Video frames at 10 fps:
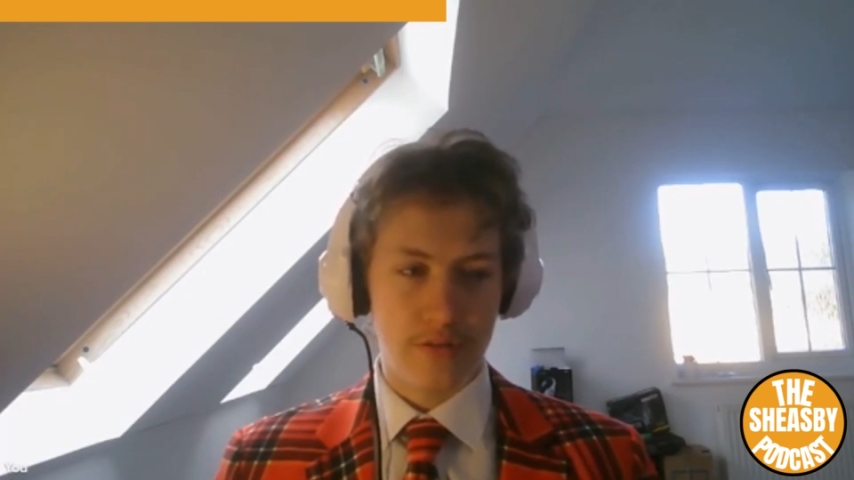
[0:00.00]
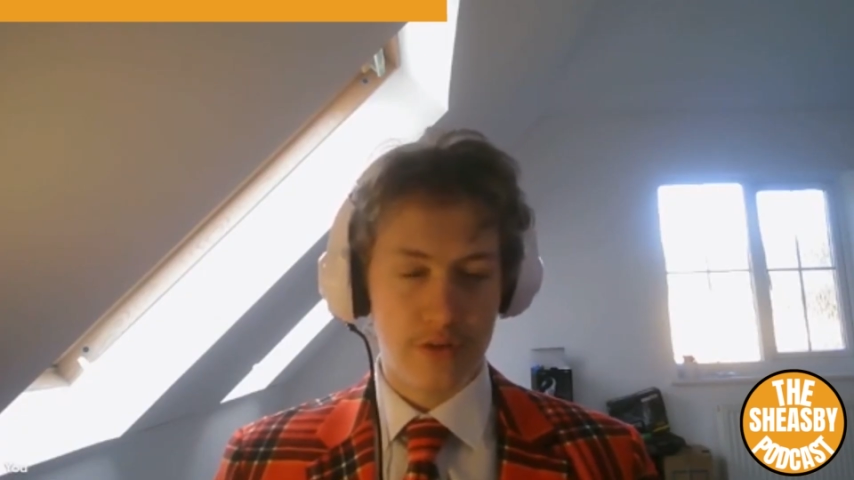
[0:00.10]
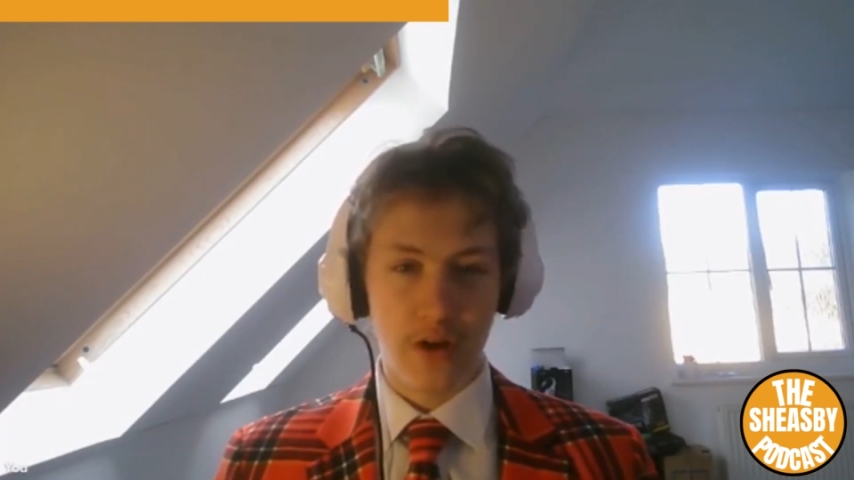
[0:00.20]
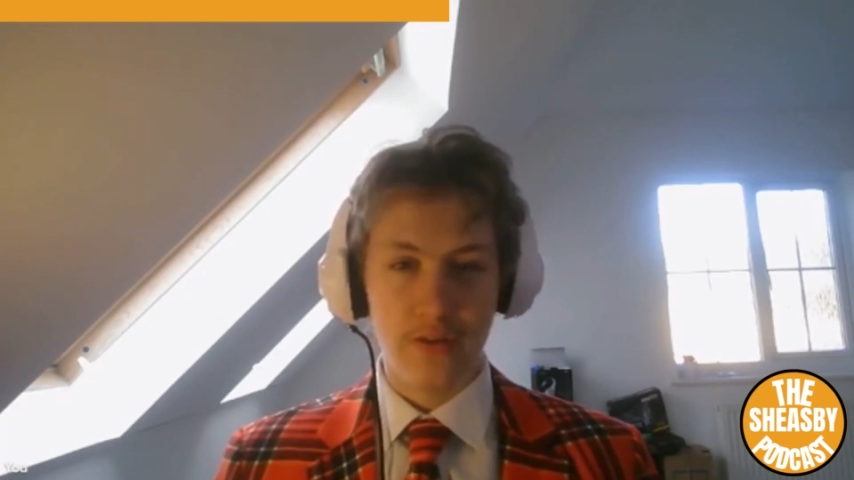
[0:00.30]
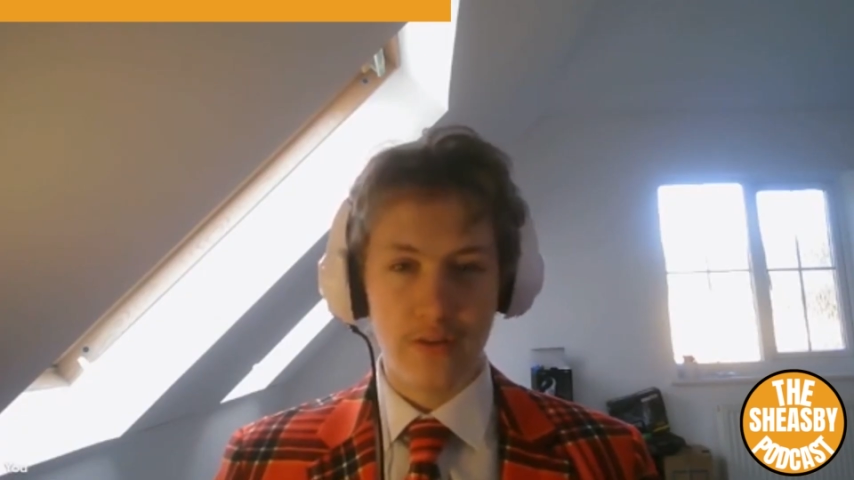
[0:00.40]

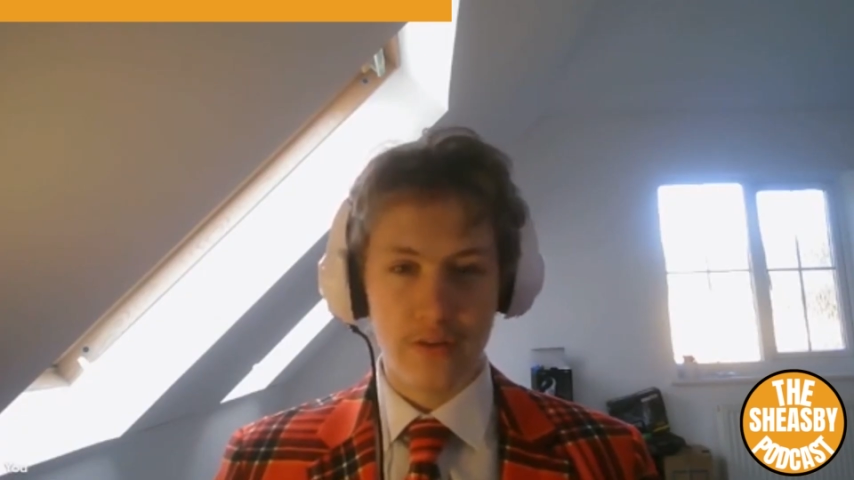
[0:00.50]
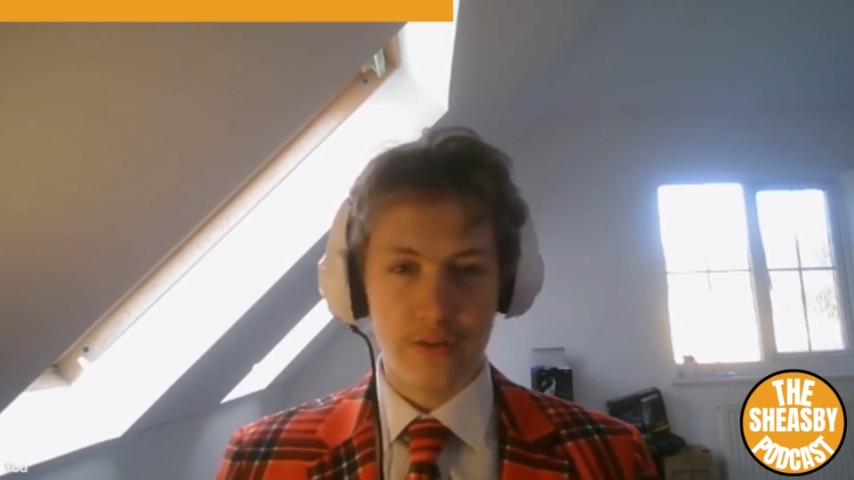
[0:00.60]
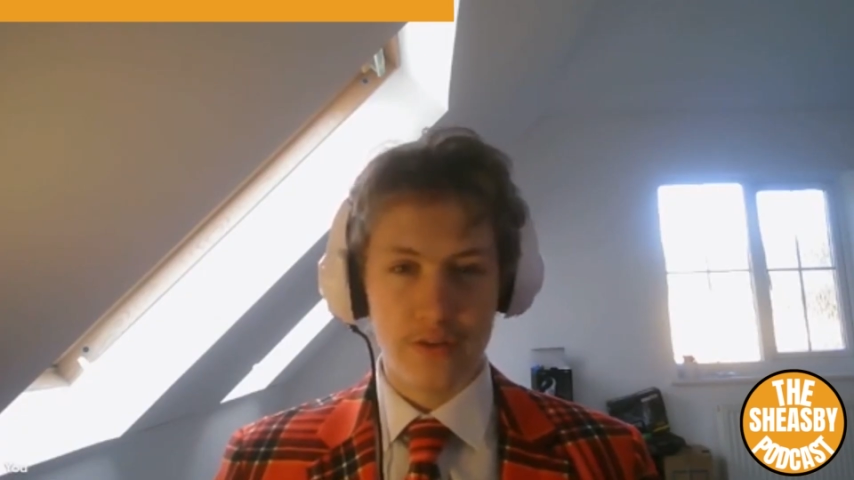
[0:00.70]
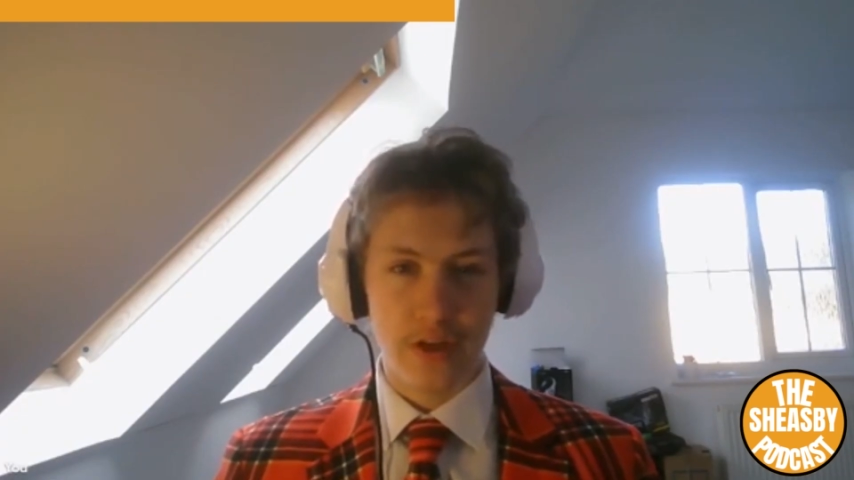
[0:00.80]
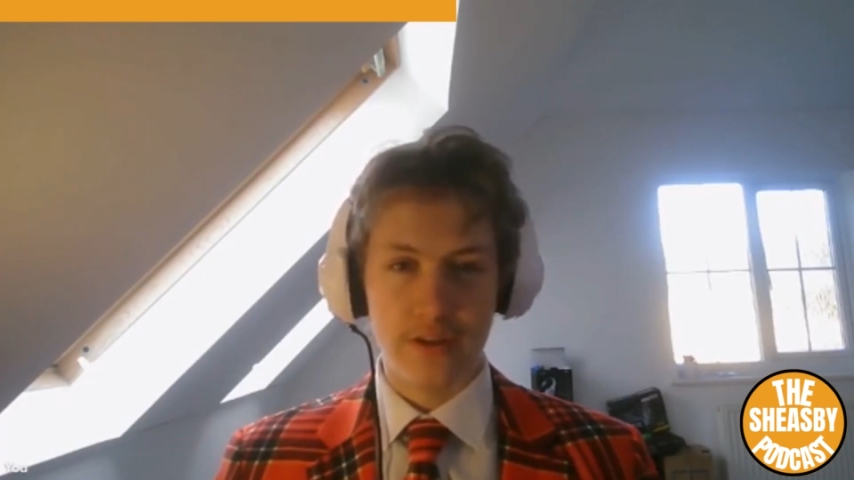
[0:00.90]
they've done
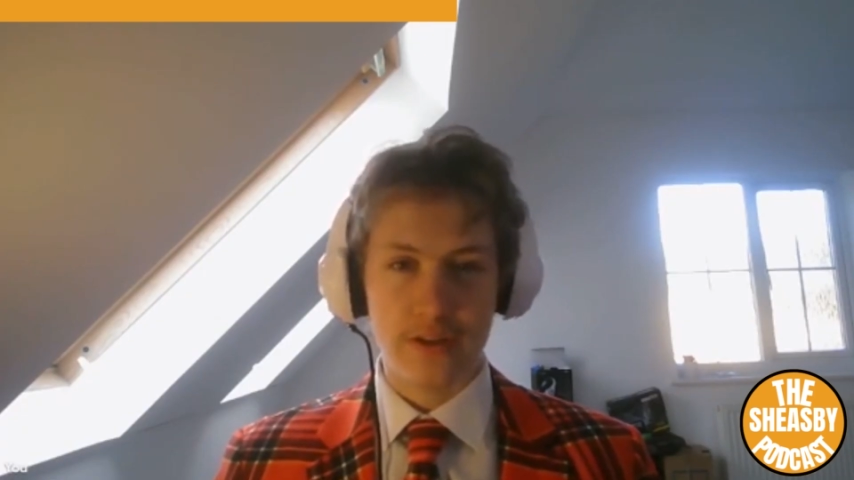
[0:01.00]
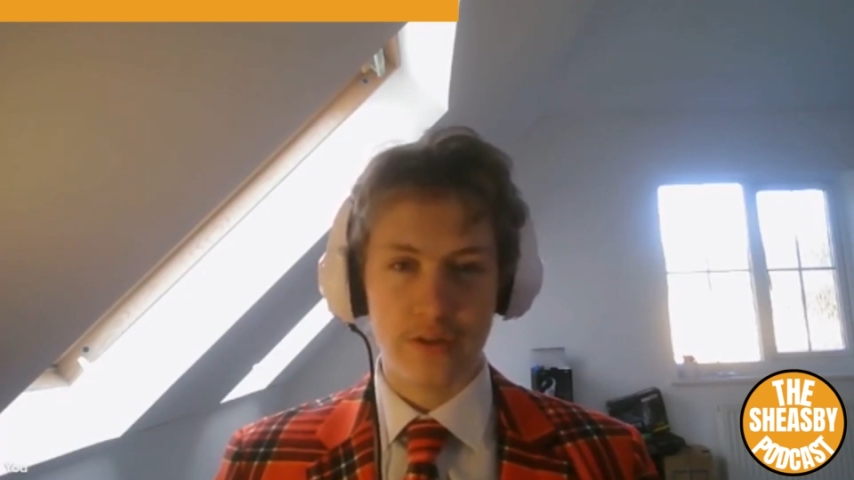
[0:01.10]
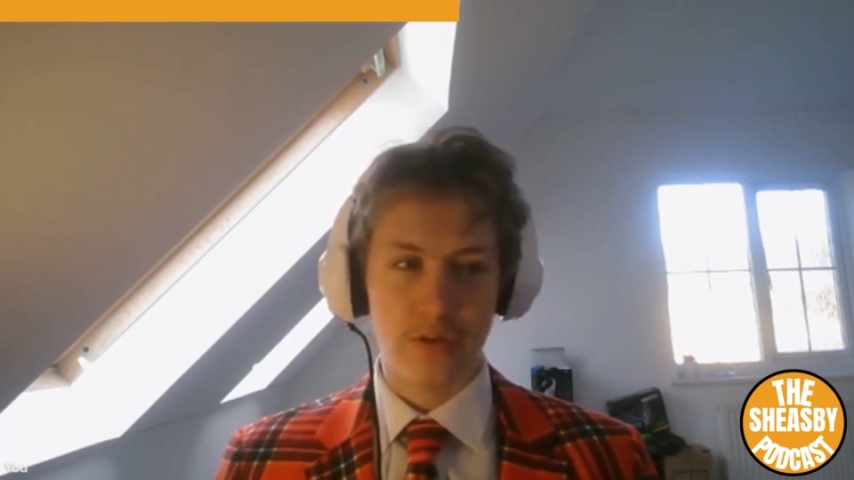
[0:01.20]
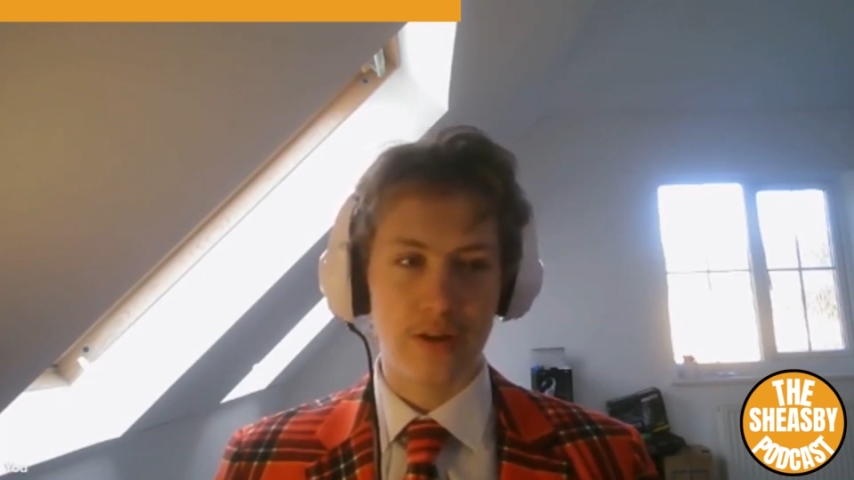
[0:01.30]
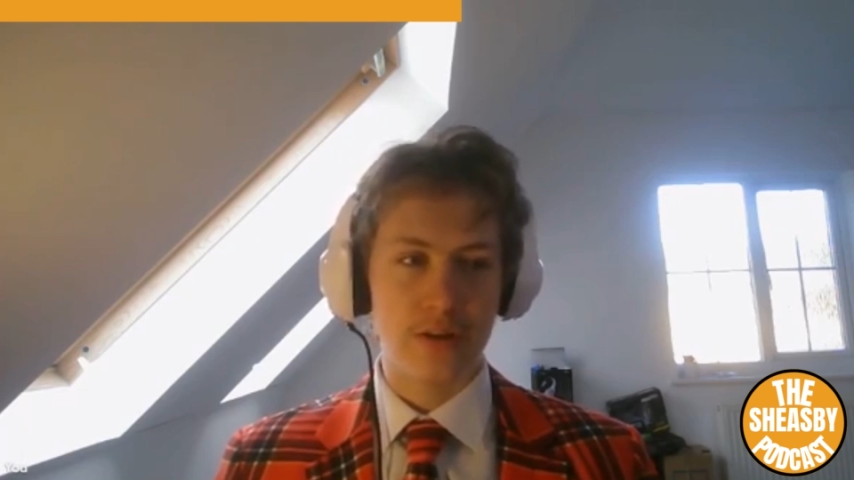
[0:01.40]
studies on it.